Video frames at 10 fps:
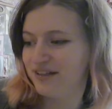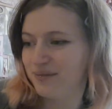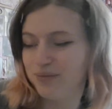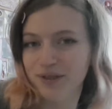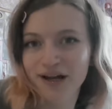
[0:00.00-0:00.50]

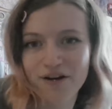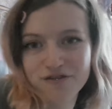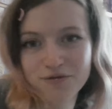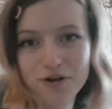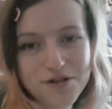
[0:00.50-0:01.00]
burn out
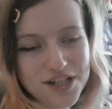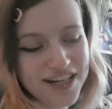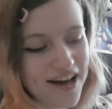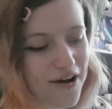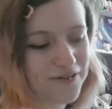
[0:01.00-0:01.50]
from crochet
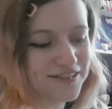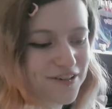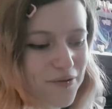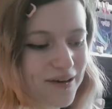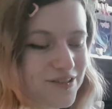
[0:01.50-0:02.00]
now and
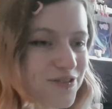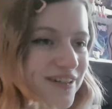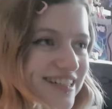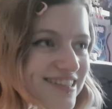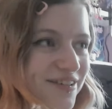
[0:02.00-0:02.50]
go back to
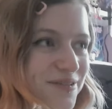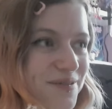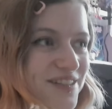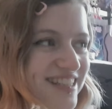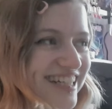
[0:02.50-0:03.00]
drawing, so we'll
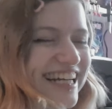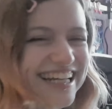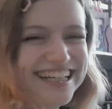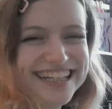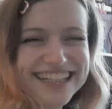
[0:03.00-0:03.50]
see.
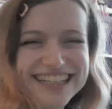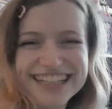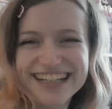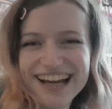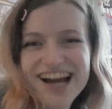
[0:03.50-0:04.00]

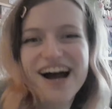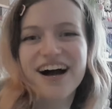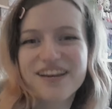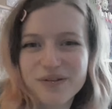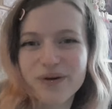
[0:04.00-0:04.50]

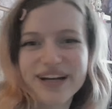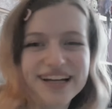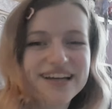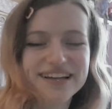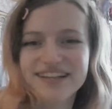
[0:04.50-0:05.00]
Either way,
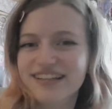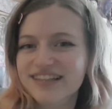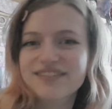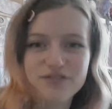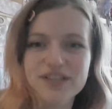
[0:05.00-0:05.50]

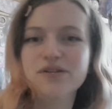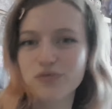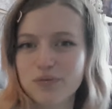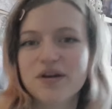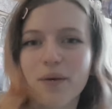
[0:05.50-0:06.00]
videos
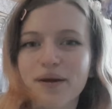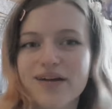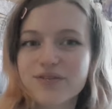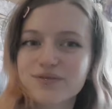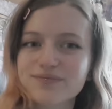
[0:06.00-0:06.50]
will be coming
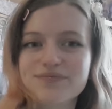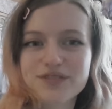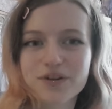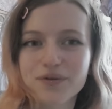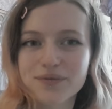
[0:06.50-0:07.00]
out. So